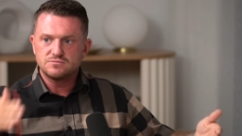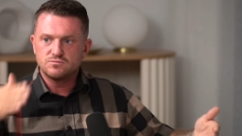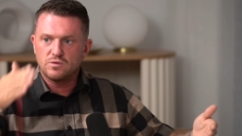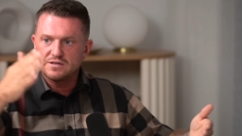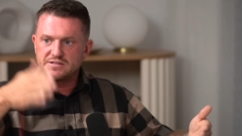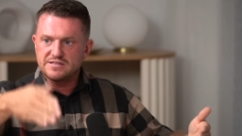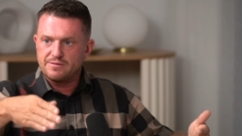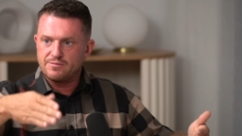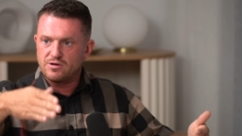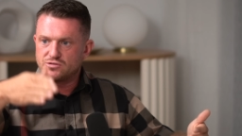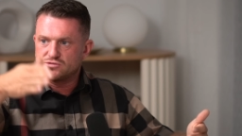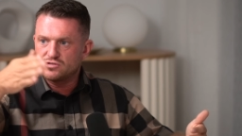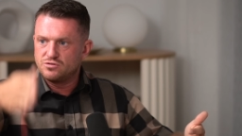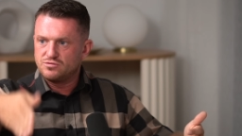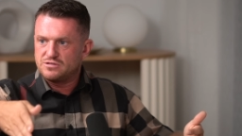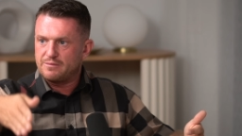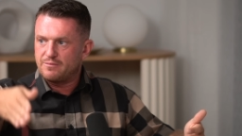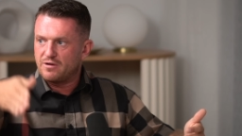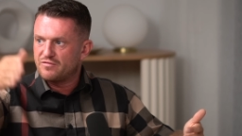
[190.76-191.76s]
One demo,
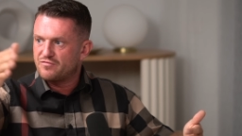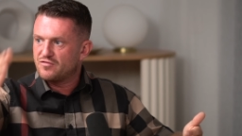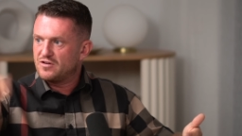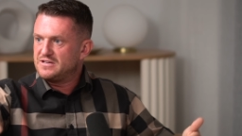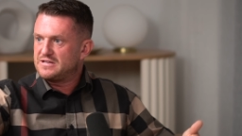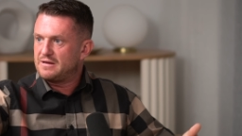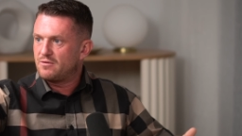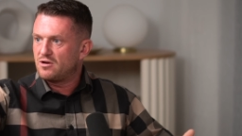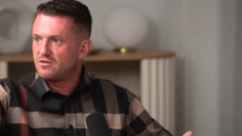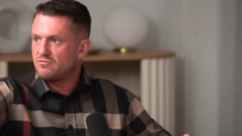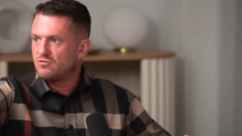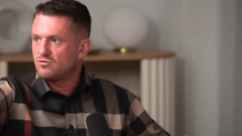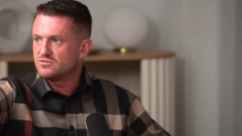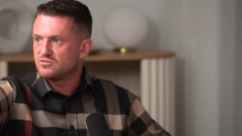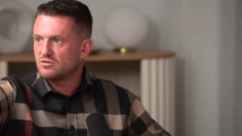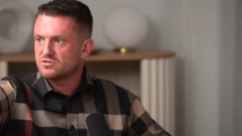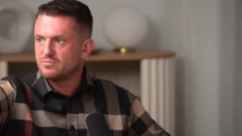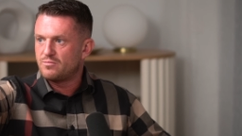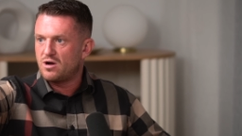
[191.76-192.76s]
two demo, three demo. They're all
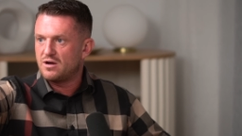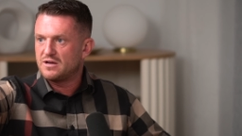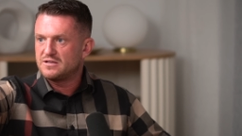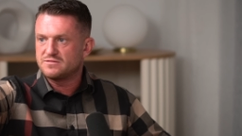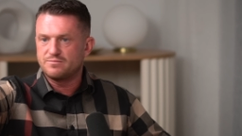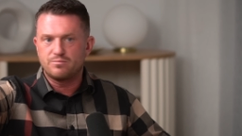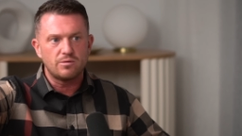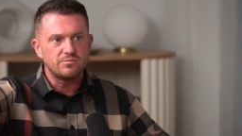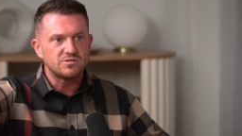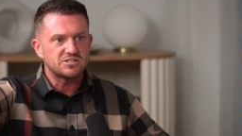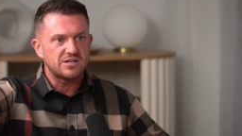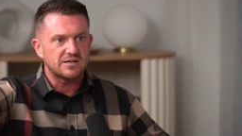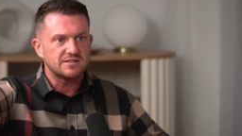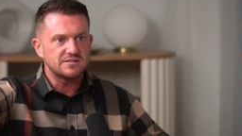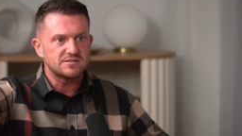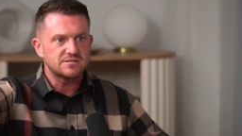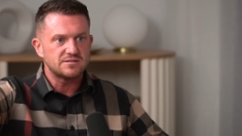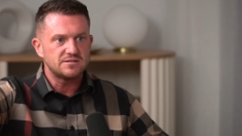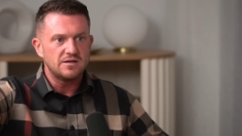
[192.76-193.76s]
in Dr. Martens and bomber
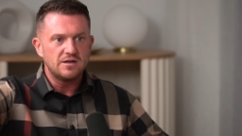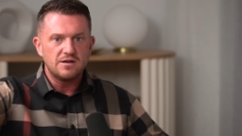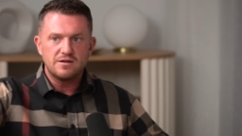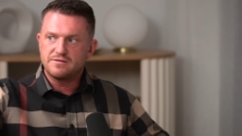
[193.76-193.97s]
jackets.